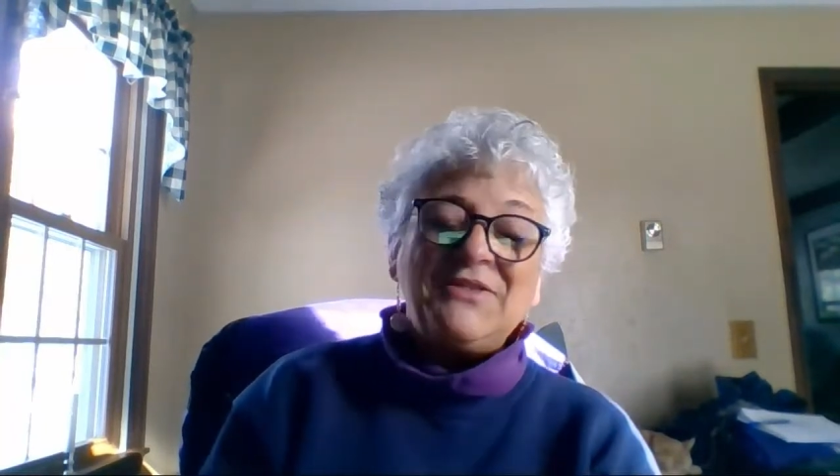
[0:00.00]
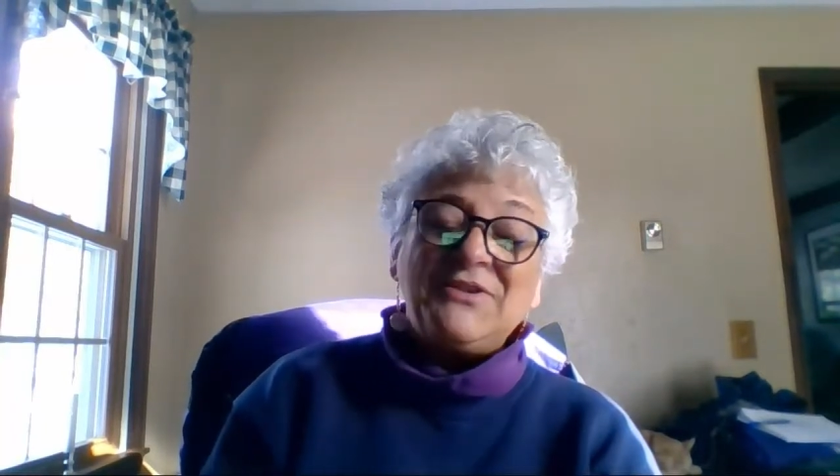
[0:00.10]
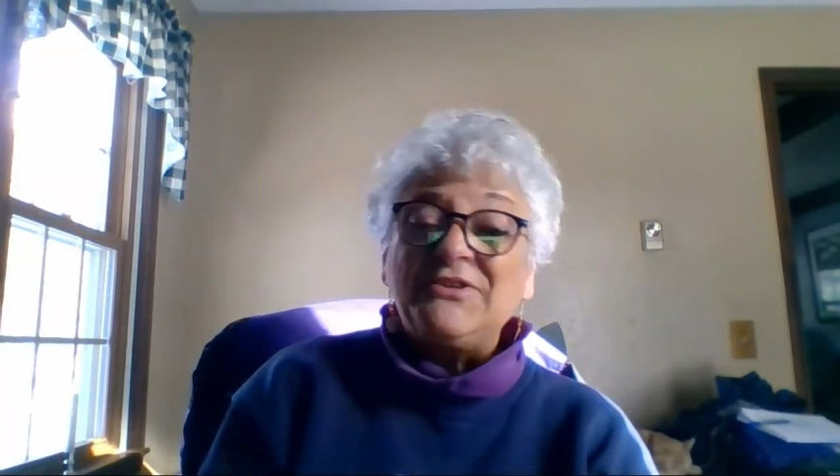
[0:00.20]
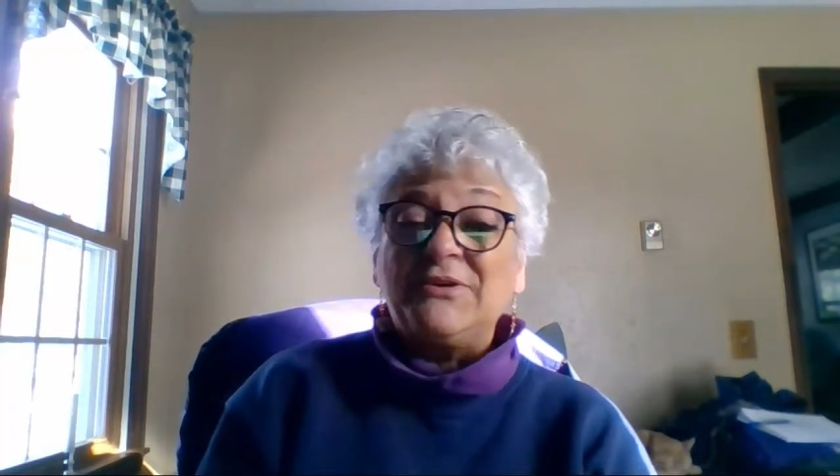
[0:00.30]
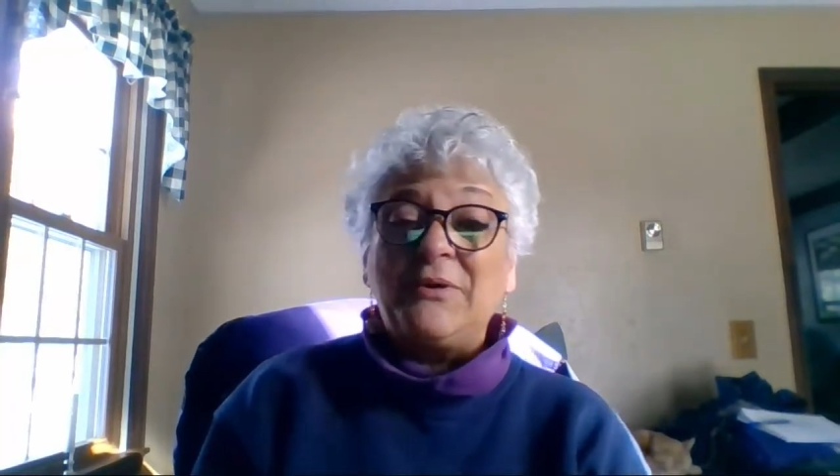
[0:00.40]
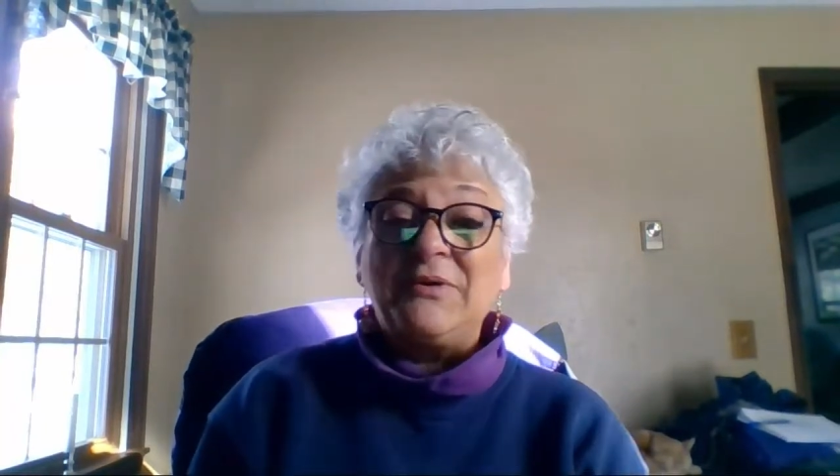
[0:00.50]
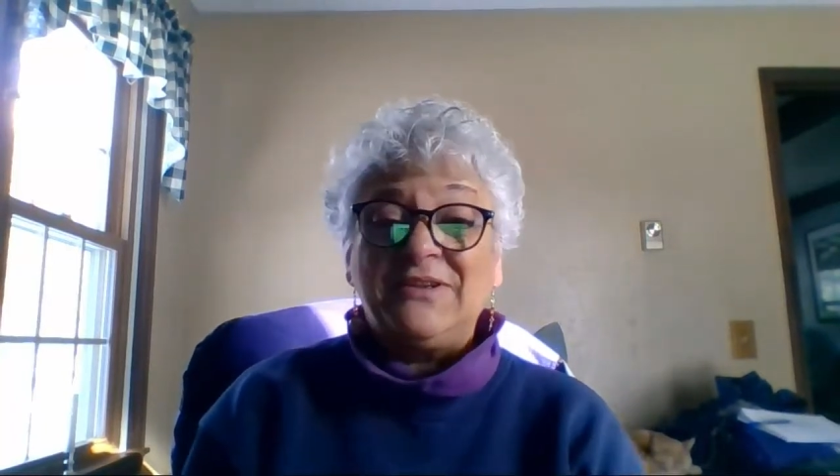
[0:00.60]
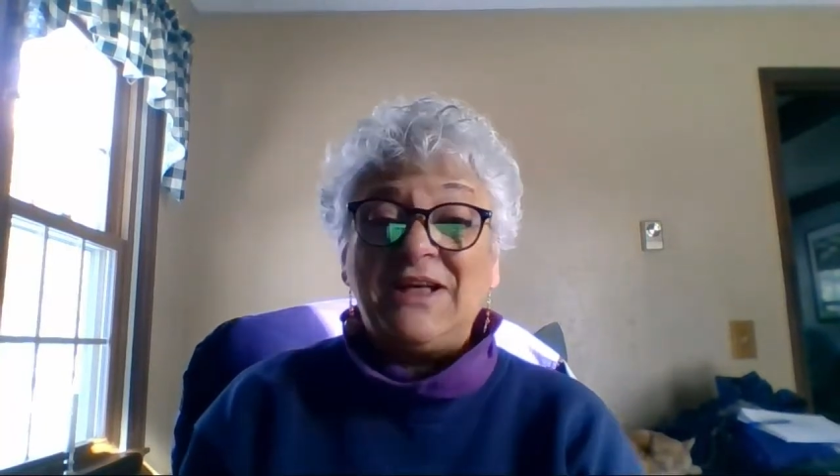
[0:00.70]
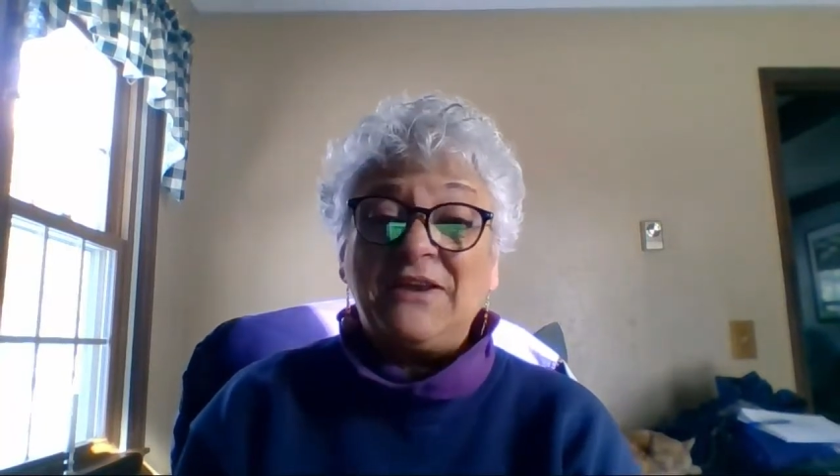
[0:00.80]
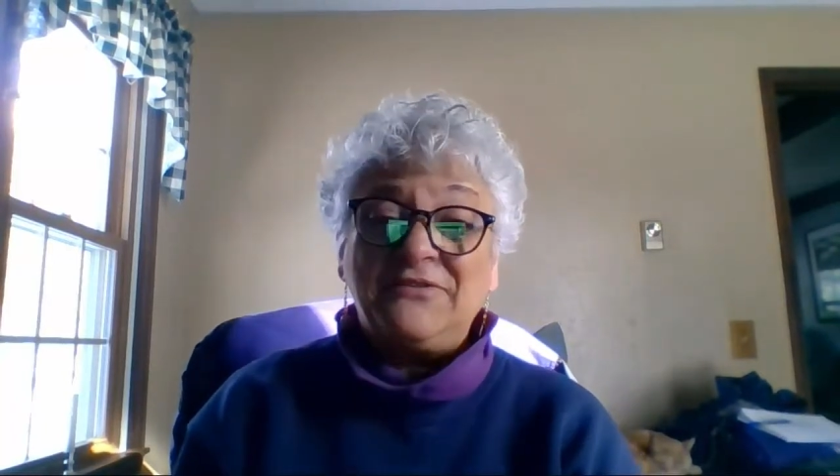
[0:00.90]
Those are always
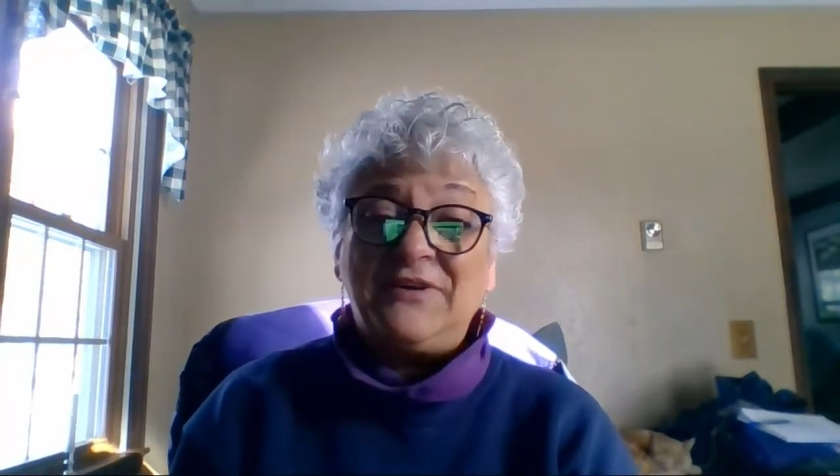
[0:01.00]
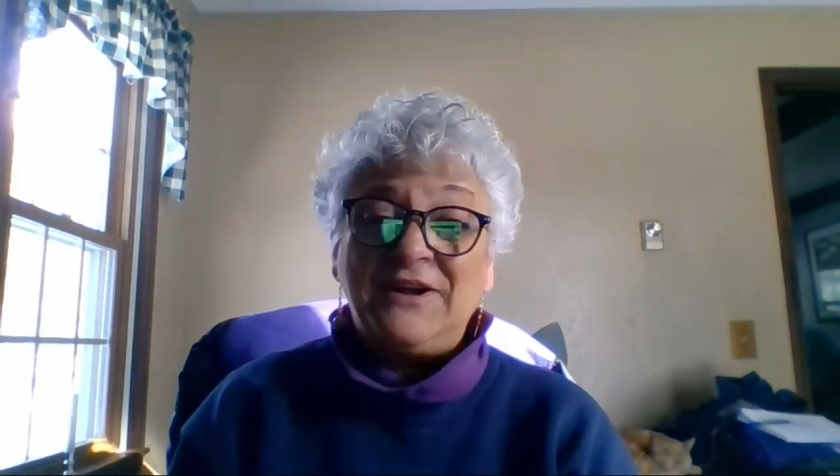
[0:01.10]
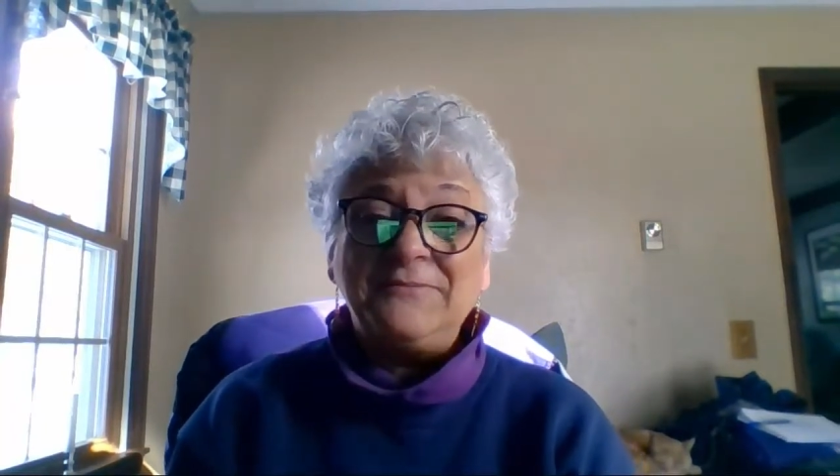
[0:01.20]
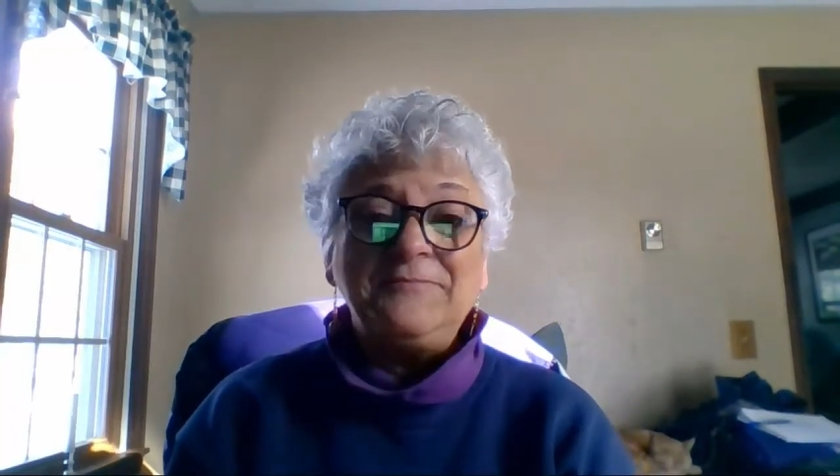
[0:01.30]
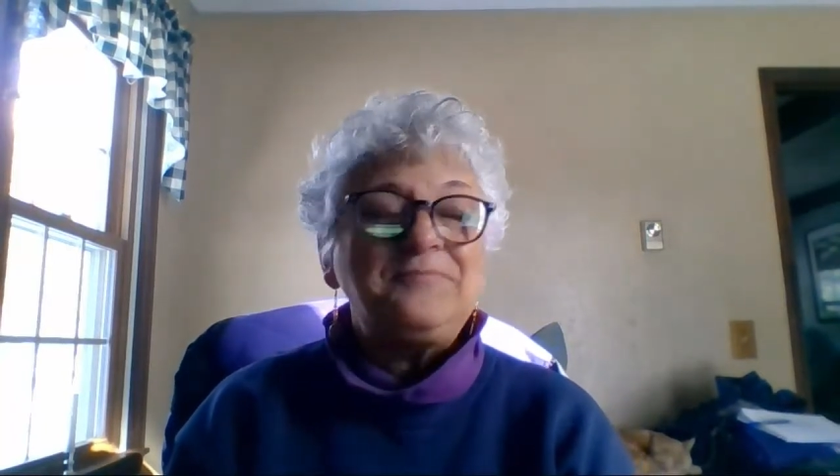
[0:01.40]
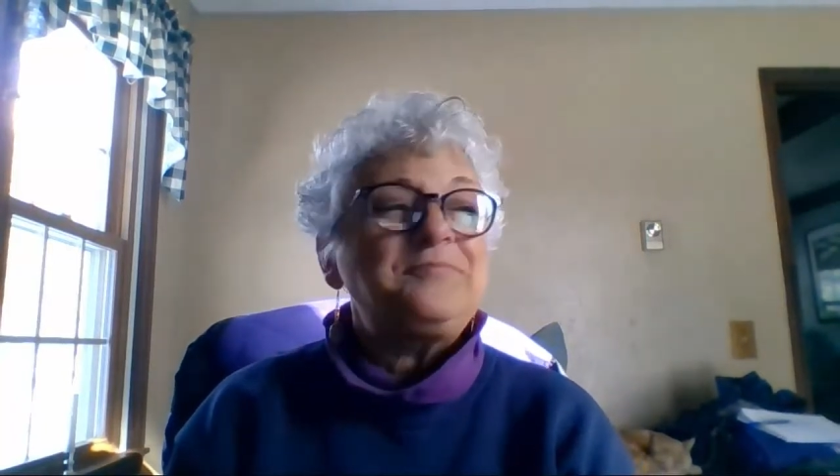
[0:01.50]
a lot of fun.